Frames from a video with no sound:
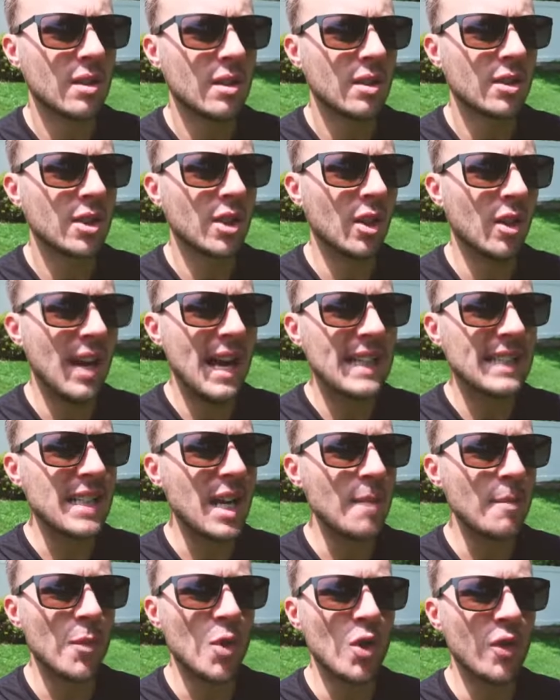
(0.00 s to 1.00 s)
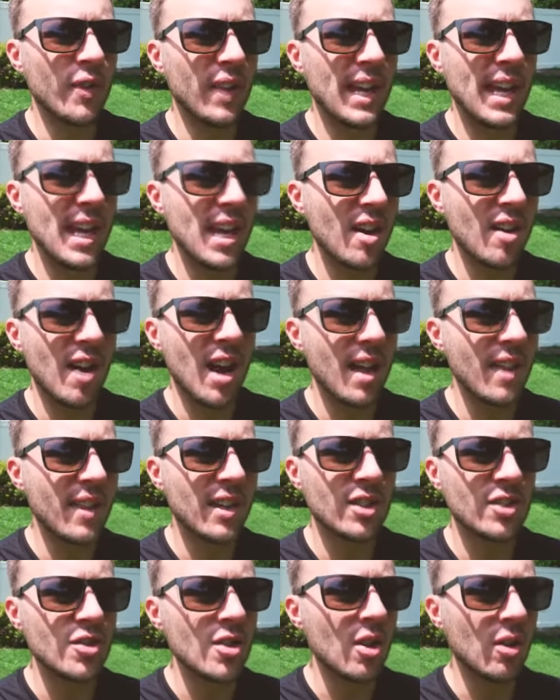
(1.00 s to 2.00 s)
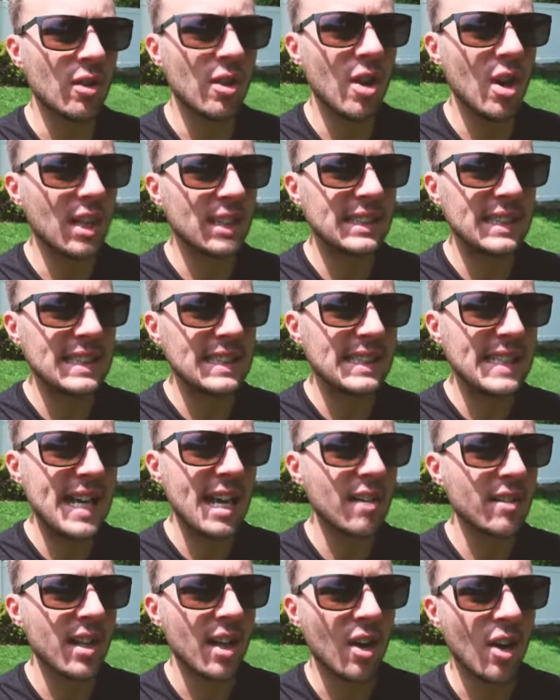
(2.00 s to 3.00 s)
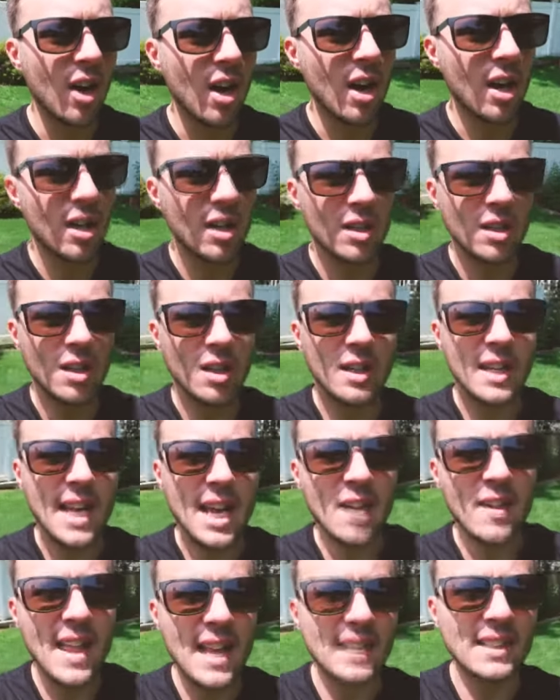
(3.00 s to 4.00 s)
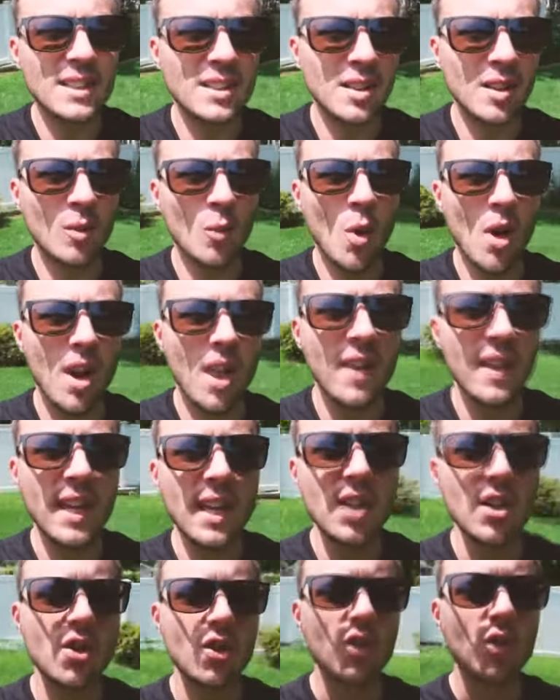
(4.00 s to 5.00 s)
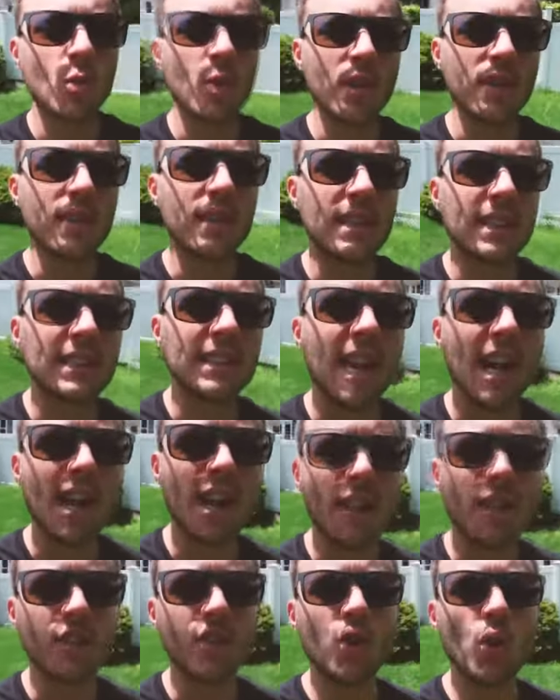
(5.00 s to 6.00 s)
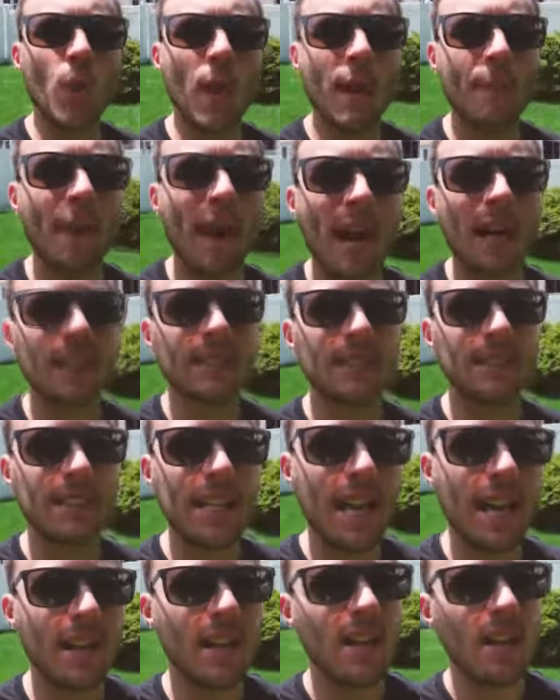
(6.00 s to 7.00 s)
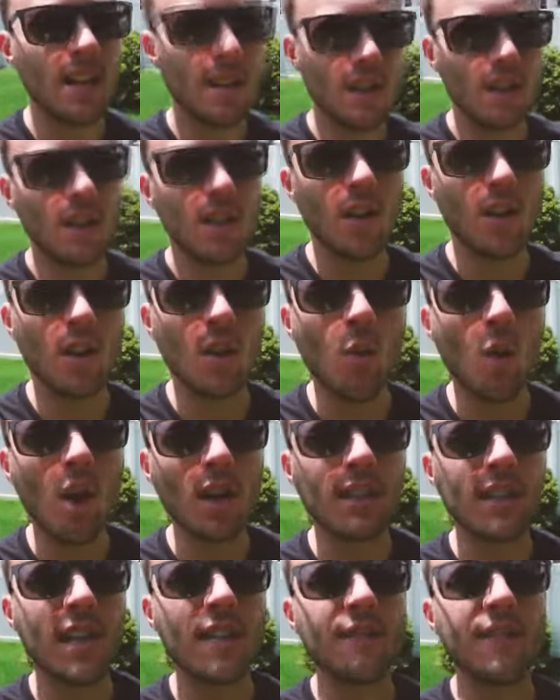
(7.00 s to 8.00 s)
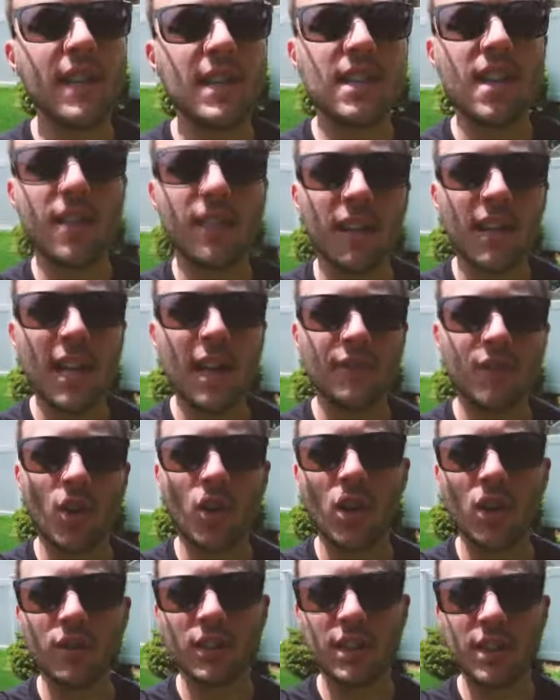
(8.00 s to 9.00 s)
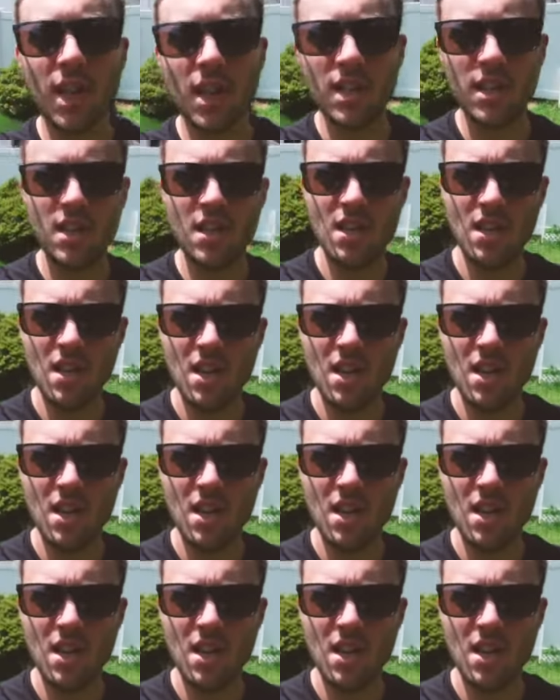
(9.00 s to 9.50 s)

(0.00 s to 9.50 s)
So as I'm moving here, there's no loss in sound at all. Now that's one of the issues with the design of the two-way box is that, you know, you walk 10 feet to the left and all of a sudden,